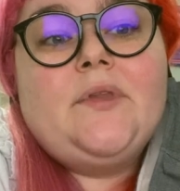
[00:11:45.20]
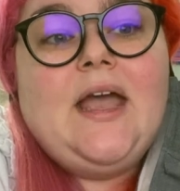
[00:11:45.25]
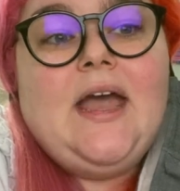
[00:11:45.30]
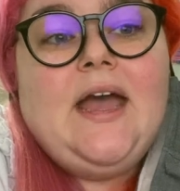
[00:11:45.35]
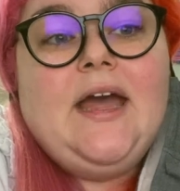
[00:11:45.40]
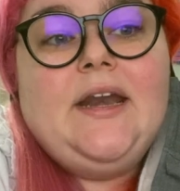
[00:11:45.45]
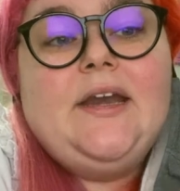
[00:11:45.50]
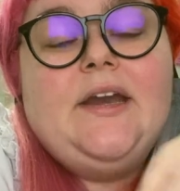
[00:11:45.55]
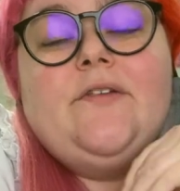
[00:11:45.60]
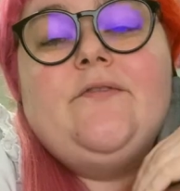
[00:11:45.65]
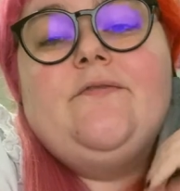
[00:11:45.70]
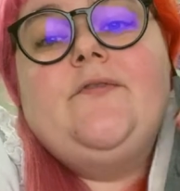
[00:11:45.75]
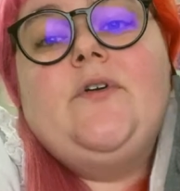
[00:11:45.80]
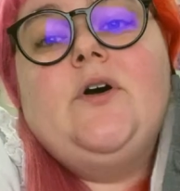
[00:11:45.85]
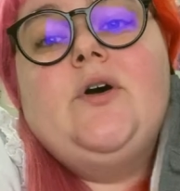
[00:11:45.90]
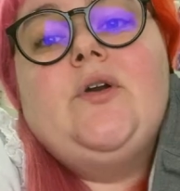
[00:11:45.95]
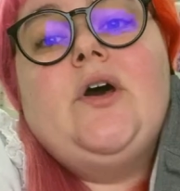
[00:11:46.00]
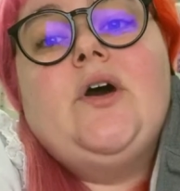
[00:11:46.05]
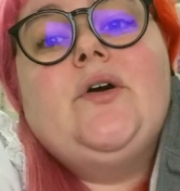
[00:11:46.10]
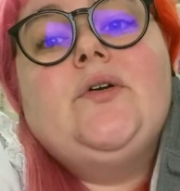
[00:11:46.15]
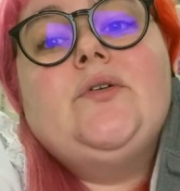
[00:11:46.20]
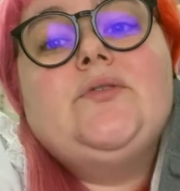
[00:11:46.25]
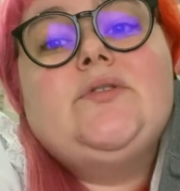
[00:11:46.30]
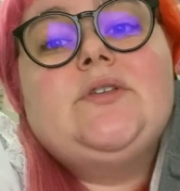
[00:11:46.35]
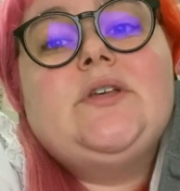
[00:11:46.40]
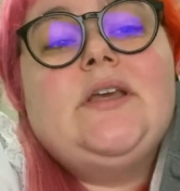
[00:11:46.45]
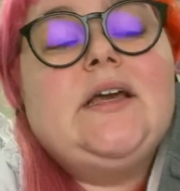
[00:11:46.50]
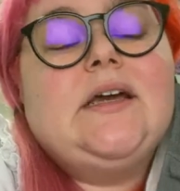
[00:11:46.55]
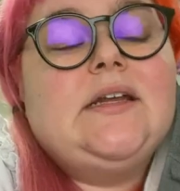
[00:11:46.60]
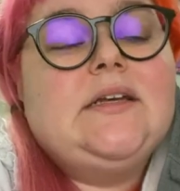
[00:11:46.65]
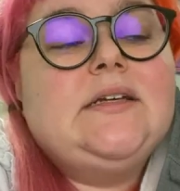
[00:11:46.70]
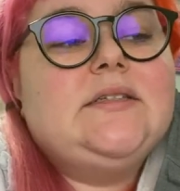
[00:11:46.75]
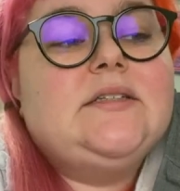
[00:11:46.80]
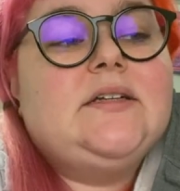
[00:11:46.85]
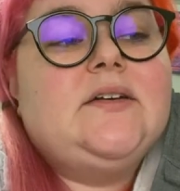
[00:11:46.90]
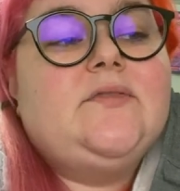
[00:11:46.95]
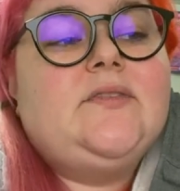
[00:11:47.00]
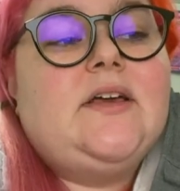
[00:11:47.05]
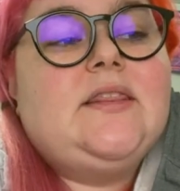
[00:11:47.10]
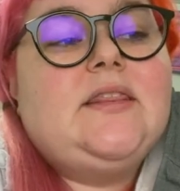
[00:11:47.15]
editing photos and getting
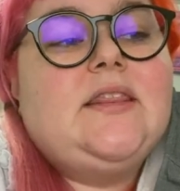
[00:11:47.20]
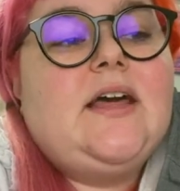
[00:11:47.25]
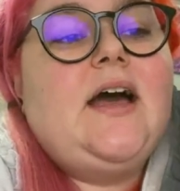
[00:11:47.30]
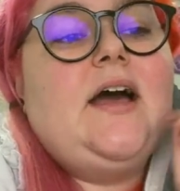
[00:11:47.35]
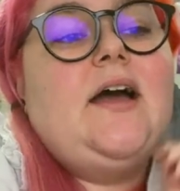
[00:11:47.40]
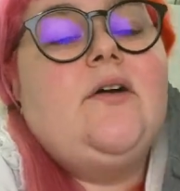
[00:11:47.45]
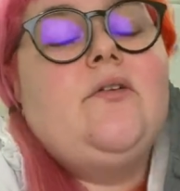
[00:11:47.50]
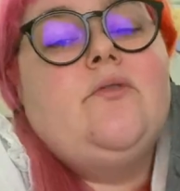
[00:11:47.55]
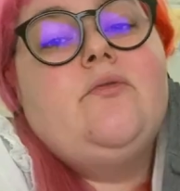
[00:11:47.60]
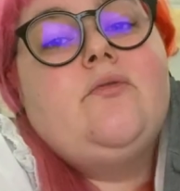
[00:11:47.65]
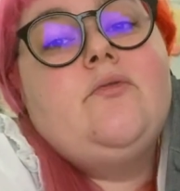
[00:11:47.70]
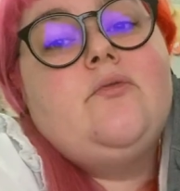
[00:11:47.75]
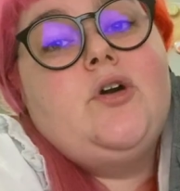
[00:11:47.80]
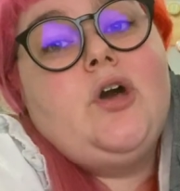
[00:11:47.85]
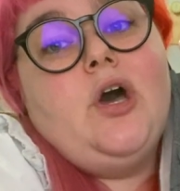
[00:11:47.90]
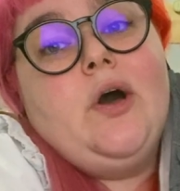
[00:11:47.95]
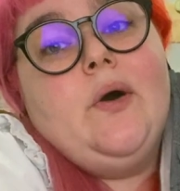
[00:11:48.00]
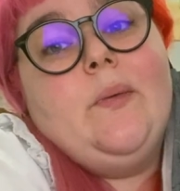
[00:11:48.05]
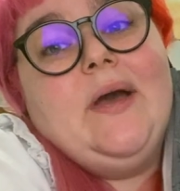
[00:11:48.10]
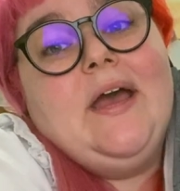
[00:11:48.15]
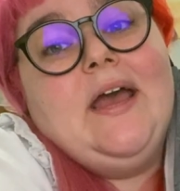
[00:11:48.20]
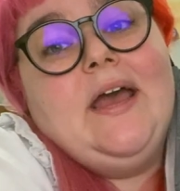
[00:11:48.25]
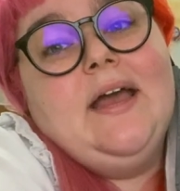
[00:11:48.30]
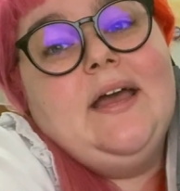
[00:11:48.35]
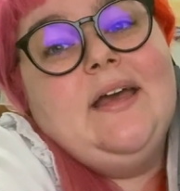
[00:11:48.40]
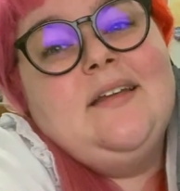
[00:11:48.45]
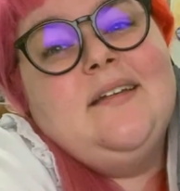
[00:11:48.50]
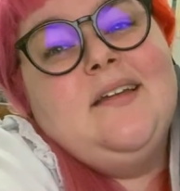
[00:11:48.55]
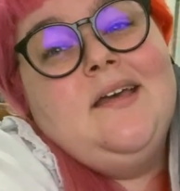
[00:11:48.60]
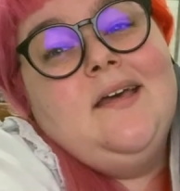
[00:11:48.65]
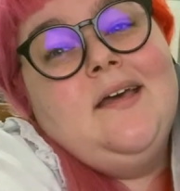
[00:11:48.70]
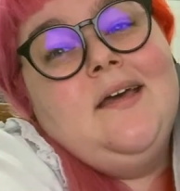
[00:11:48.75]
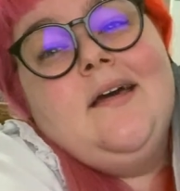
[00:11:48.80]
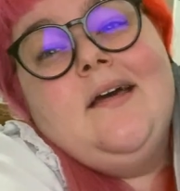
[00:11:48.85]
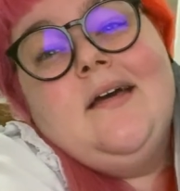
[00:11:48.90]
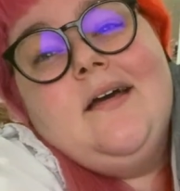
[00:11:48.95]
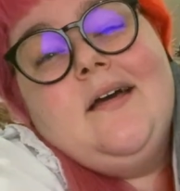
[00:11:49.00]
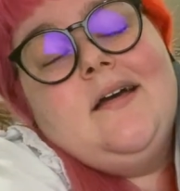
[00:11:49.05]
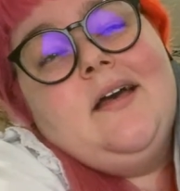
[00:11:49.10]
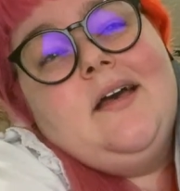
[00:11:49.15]
stuff like that going and
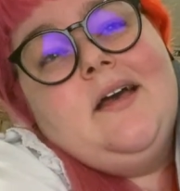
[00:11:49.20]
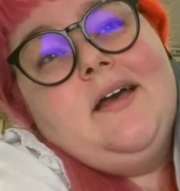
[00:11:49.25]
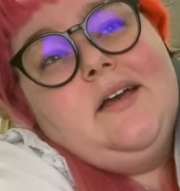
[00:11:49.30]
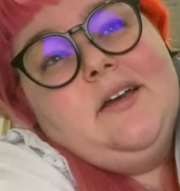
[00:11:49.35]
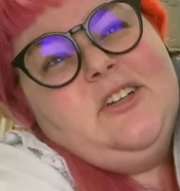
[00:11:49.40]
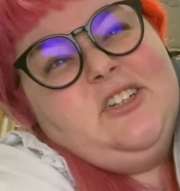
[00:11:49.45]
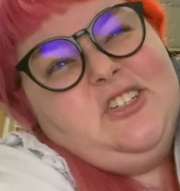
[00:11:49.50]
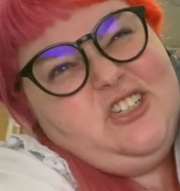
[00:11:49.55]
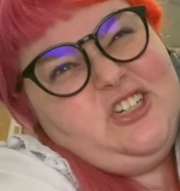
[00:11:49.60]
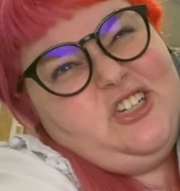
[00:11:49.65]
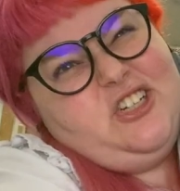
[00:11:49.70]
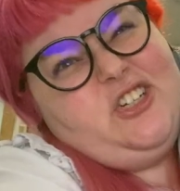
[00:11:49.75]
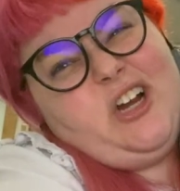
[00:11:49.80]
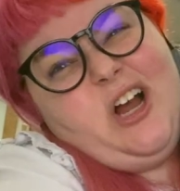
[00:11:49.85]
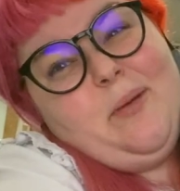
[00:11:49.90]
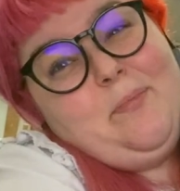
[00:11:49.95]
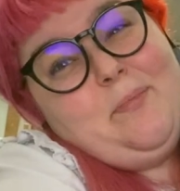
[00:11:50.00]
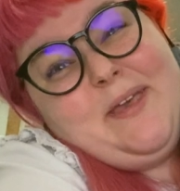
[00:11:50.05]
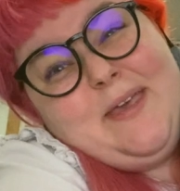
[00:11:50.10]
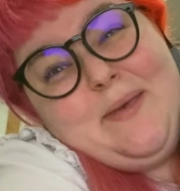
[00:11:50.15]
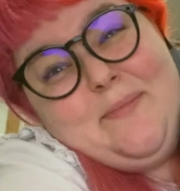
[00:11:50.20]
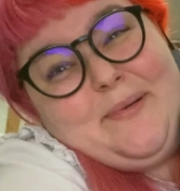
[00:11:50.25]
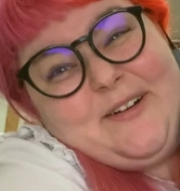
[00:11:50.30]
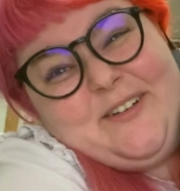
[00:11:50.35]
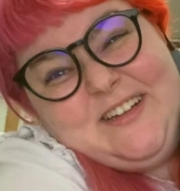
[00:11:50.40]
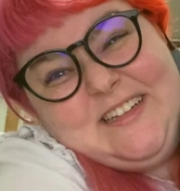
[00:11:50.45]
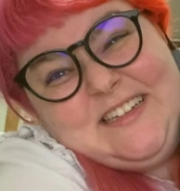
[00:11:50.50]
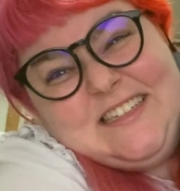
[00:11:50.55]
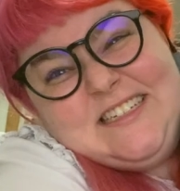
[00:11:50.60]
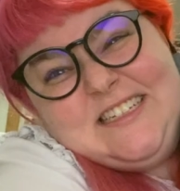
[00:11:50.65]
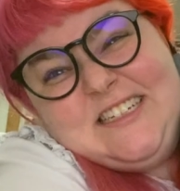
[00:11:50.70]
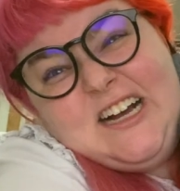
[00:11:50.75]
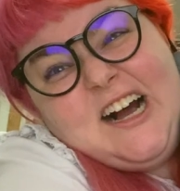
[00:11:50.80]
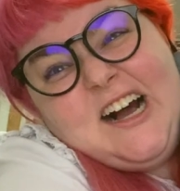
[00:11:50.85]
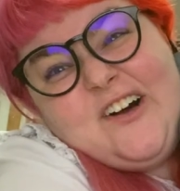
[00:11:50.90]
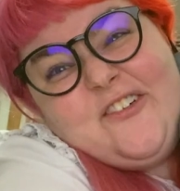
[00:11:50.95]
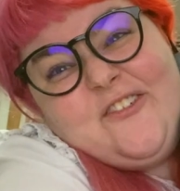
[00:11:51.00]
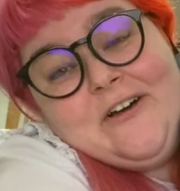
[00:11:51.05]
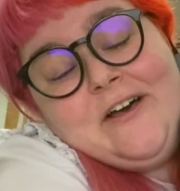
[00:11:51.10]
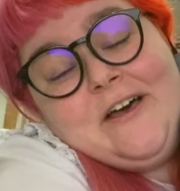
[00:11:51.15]
just shopkeepery
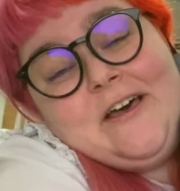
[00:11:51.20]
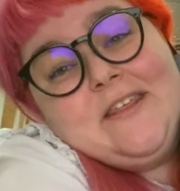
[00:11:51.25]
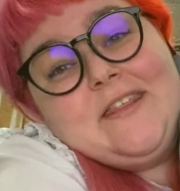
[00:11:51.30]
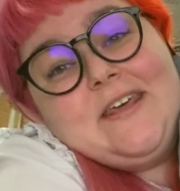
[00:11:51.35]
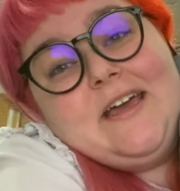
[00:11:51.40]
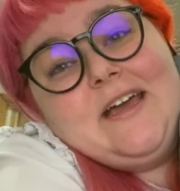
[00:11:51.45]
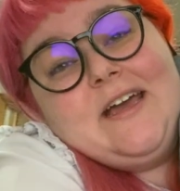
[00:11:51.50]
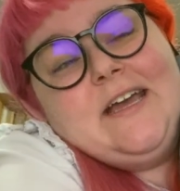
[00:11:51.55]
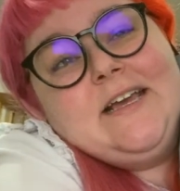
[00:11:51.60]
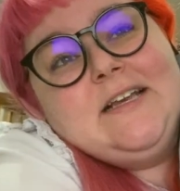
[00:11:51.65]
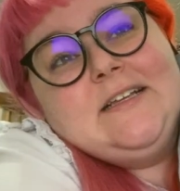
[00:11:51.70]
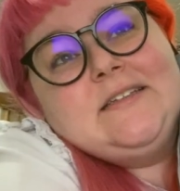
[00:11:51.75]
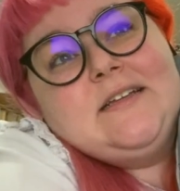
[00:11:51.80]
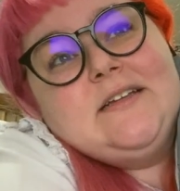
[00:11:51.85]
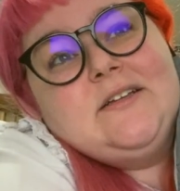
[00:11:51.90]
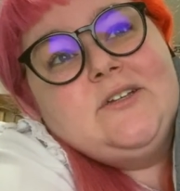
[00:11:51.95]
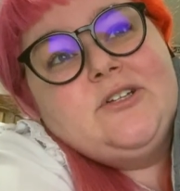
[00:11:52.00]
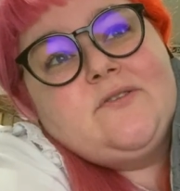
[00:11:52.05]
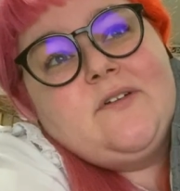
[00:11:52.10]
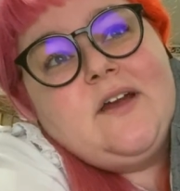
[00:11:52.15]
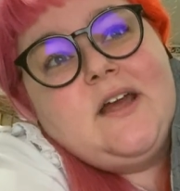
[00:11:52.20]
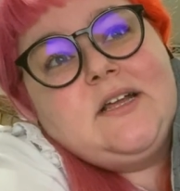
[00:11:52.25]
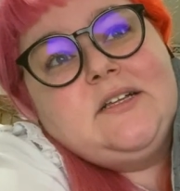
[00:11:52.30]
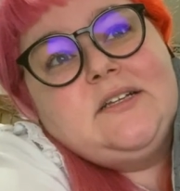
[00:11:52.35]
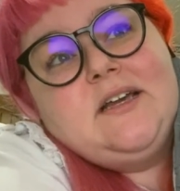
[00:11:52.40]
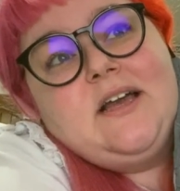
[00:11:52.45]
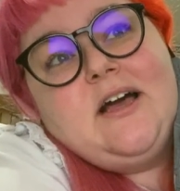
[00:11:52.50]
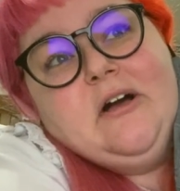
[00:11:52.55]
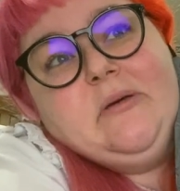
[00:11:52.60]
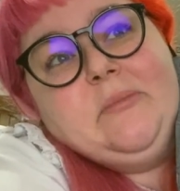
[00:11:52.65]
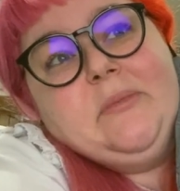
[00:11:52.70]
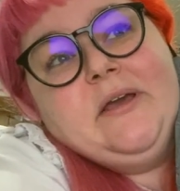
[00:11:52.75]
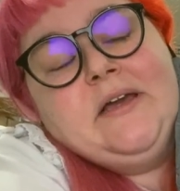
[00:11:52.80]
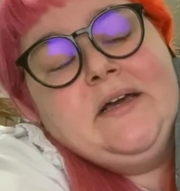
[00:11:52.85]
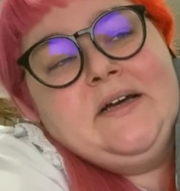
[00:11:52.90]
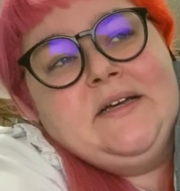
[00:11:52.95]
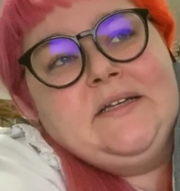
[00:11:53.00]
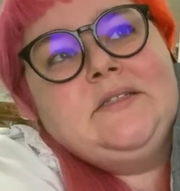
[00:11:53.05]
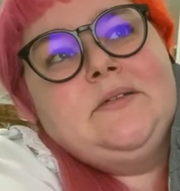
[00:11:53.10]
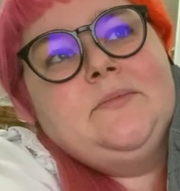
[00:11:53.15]
stuff that isn't directly helping
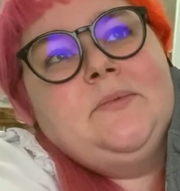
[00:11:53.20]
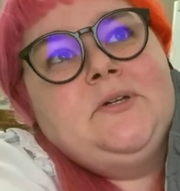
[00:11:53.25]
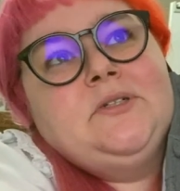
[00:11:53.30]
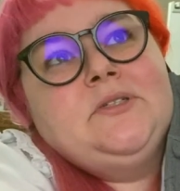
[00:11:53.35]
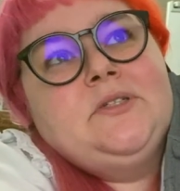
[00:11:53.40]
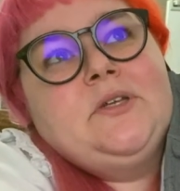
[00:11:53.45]
customers.